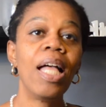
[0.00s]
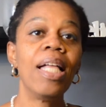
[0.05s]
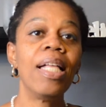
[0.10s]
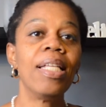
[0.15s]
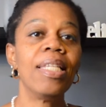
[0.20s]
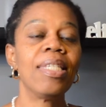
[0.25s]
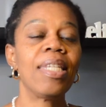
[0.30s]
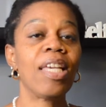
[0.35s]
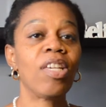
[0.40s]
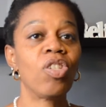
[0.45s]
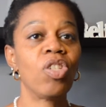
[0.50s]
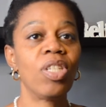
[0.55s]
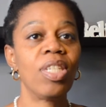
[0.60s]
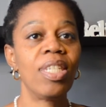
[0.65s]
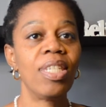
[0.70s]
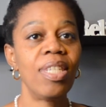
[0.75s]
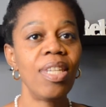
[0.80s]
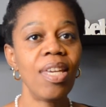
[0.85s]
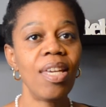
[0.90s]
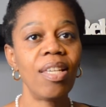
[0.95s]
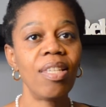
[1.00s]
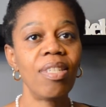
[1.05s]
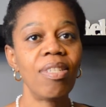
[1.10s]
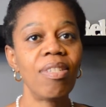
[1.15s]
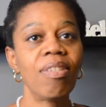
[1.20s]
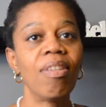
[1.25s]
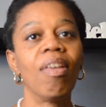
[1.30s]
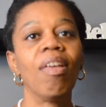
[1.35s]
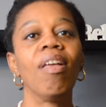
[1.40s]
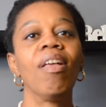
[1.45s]
Section
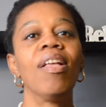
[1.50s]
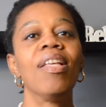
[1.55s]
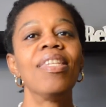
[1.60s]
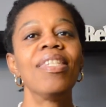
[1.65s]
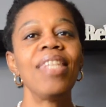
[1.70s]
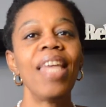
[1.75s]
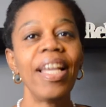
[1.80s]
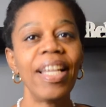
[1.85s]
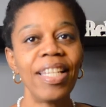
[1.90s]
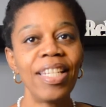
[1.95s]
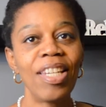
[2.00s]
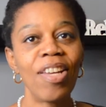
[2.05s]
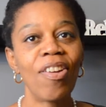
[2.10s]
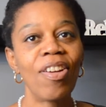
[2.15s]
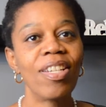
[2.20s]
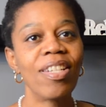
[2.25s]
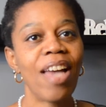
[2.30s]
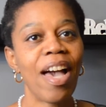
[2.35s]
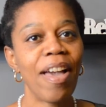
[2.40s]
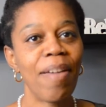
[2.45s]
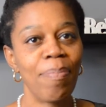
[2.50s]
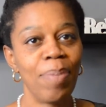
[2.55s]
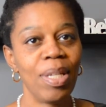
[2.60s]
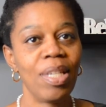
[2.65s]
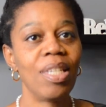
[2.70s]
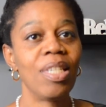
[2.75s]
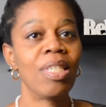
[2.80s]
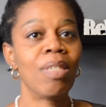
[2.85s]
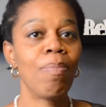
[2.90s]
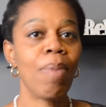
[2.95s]
6, secondary
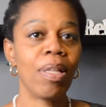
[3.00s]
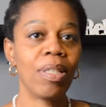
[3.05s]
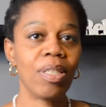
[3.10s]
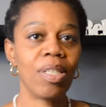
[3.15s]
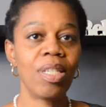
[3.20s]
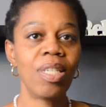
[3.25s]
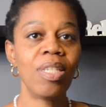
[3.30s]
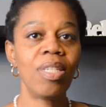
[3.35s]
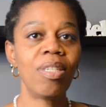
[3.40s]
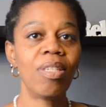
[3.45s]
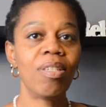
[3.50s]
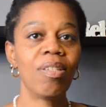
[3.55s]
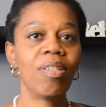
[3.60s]
diabetes mellitus,